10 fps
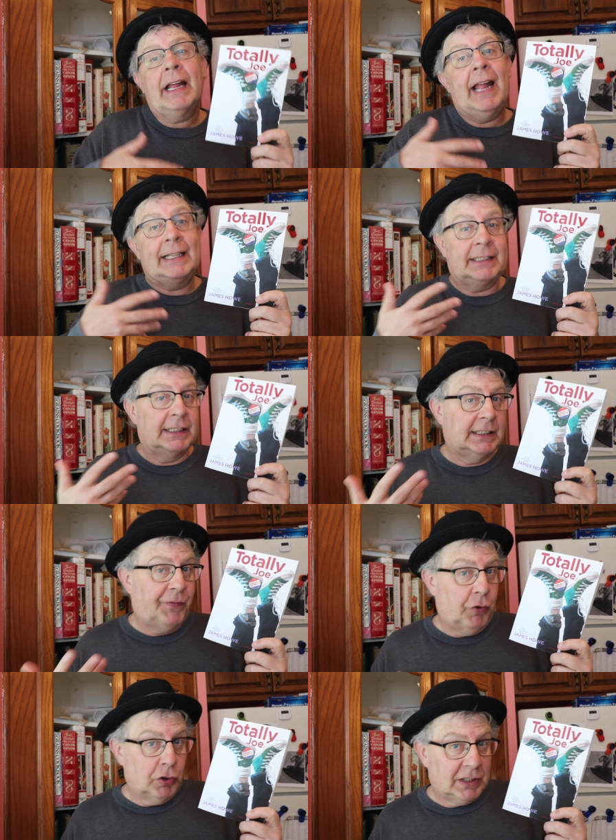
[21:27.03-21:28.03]
gets his
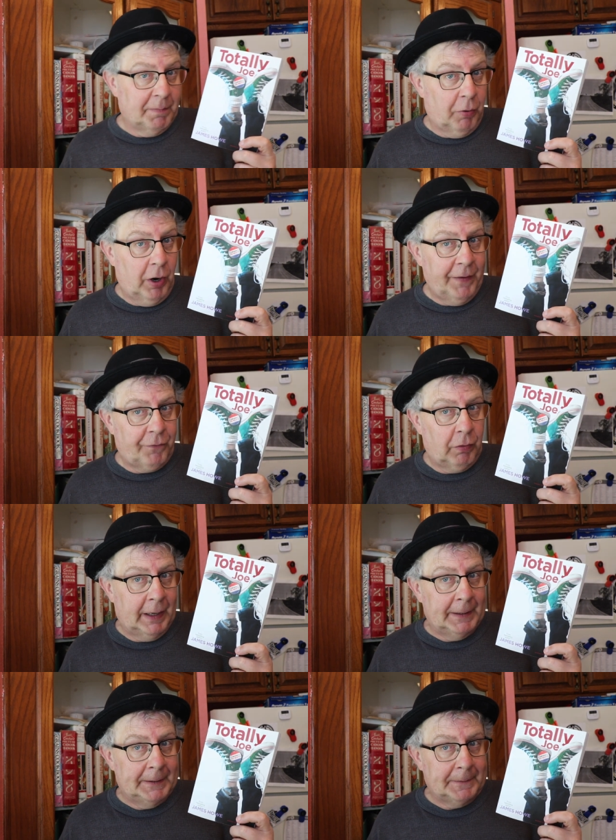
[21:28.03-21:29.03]
first
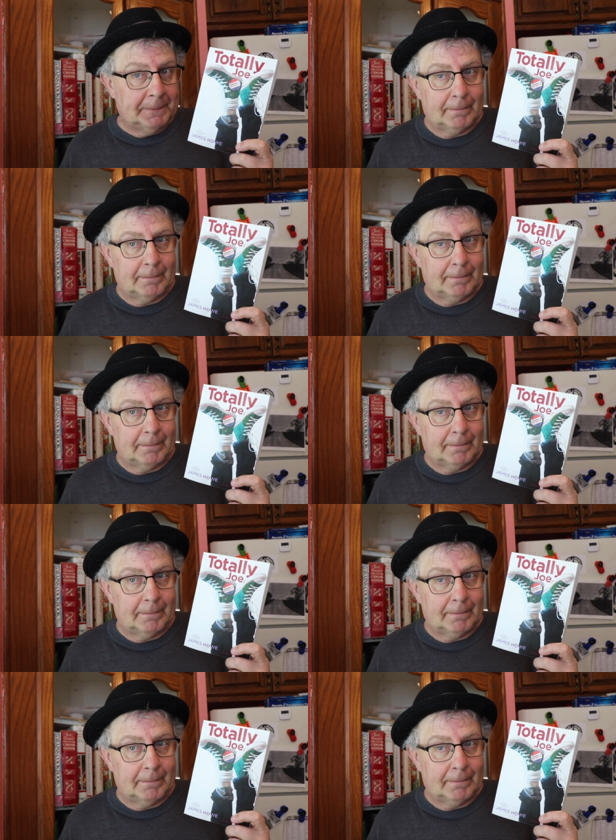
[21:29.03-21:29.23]
boyfriend,